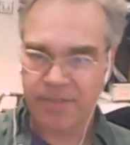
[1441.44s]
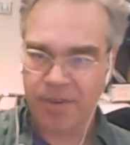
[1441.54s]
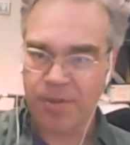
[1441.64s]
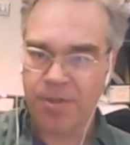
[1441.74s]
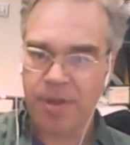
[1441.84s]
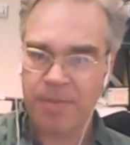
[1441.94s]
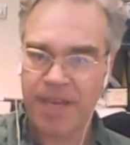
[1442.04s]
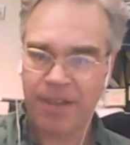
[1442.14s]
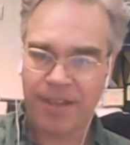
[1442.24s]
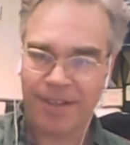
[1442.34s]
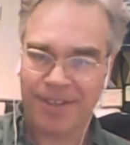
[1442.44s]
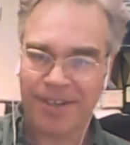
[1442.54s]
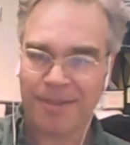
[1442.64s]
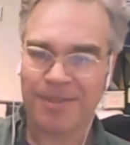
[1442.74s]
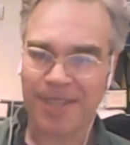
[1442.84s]
of your thumbnail held
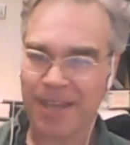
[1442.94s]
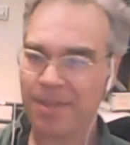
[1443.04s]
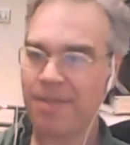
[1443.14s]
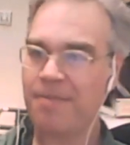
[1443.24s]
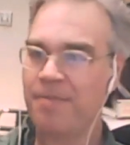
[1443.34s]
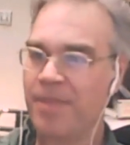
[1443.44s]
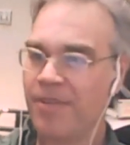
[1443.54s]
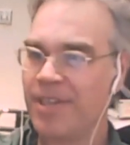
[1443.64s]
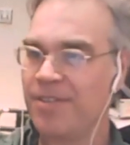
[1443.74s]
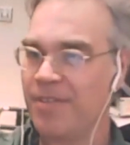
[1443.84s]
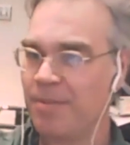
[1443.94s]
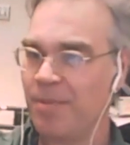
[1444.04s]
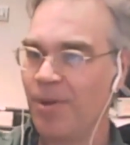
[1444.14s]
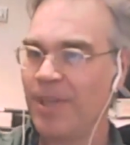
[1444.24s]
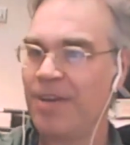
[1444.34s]
at arm's length, right? So if you
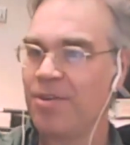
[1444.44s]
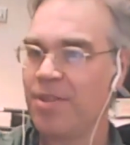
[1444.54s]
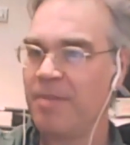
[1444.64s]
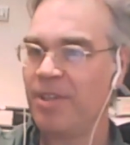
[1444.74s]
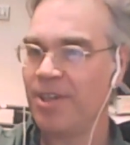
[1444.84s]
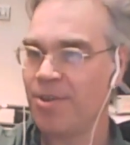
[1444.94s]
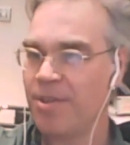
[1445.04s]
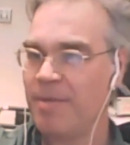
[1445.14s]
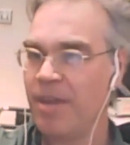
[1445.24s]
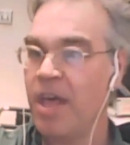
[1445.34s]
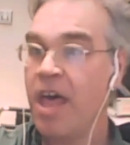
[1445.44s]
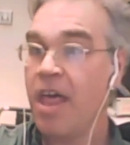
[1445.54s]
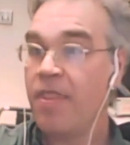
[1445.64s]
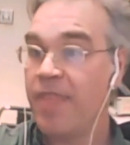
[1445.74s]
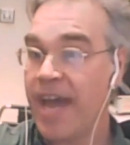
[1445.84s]
hold out your thumb and look at your thumbnail,
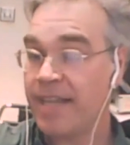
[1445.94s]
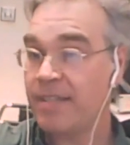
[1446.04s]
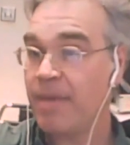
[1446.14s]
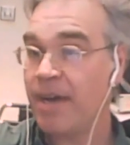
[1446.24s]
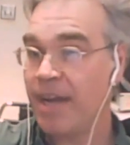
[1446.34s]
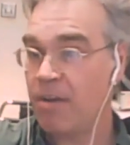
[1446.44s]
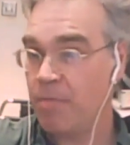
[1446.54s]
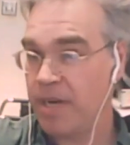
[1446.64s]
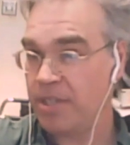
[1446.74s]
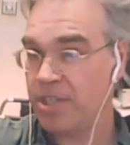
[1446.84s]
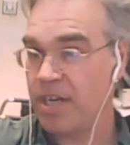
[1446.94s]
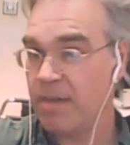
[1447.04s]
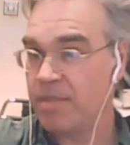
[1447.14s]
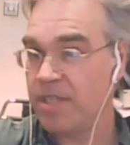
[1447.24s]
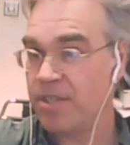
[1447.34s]
that's about how much
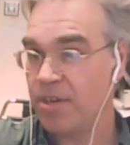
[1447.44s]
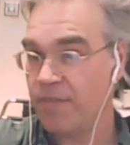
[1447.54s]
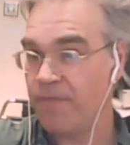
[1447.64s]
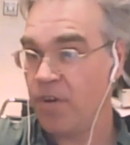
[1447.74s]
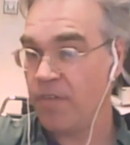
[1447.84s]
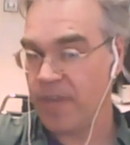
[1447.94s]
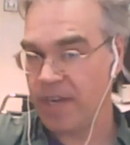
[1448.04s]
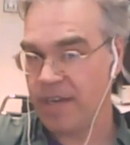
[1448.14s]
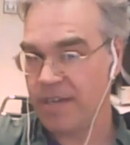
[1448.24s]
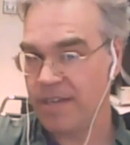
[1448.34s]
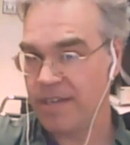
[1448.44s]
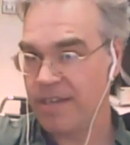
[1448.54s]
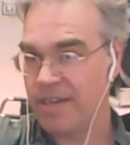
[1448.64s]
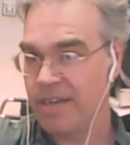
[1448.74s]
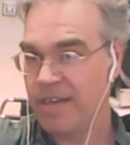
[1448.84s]
comes into your fovea
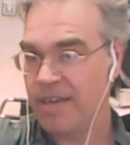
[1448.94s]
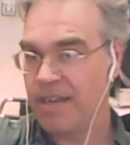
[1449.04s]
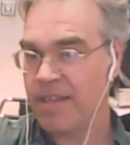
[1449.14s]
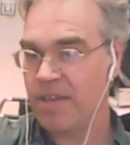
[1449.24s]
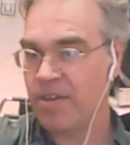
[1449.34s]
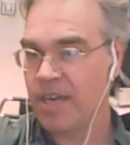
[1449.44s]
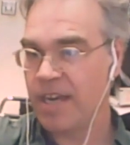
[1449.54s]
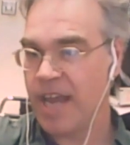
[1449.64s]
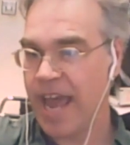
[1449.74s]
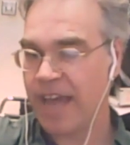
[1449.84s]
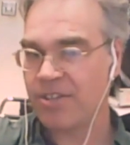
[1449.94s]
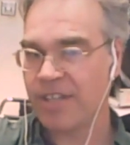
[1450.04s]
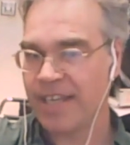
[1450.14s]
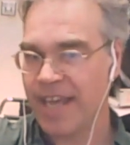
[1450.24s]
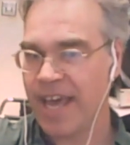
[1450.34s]
that you can
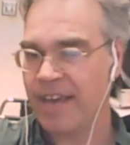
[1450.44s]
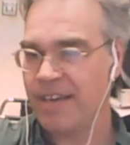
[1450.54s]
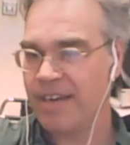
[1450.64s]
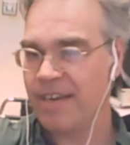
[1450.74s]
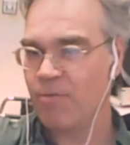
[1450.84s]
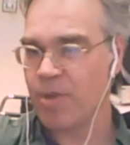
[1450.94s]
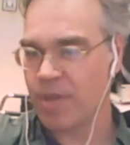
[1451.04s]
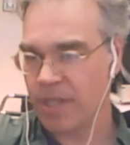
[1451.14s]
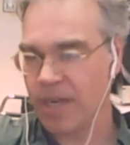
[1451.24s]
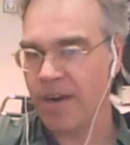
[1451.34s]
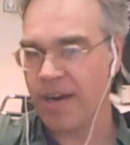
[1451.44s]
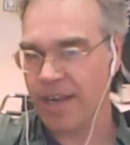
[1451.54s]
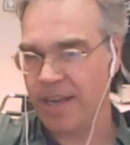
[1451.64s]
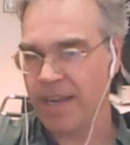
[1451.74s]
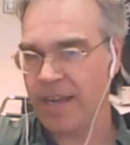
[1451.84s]
actually get with
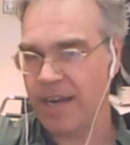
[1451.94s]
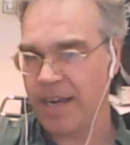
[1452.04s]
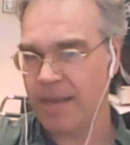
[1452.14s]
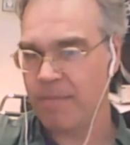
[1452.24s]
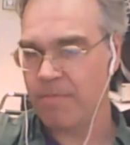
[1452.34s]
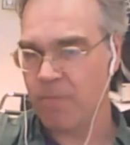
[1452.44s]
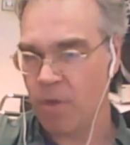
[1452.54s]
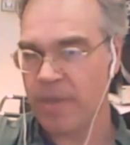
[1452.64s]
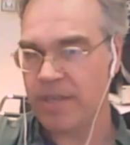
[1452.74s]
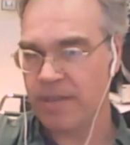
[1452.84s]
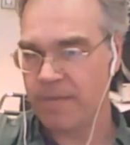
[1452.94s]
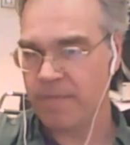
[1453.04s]
clarity at any moment.